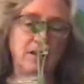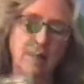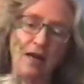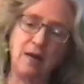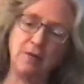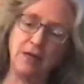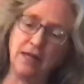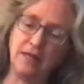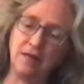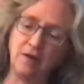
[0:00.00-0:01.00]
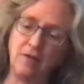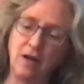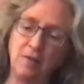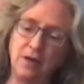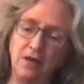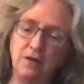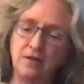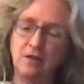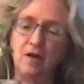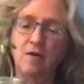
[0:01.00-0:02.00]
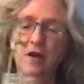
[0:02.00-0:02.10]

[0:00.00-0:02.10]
that I planted a couple of years ago.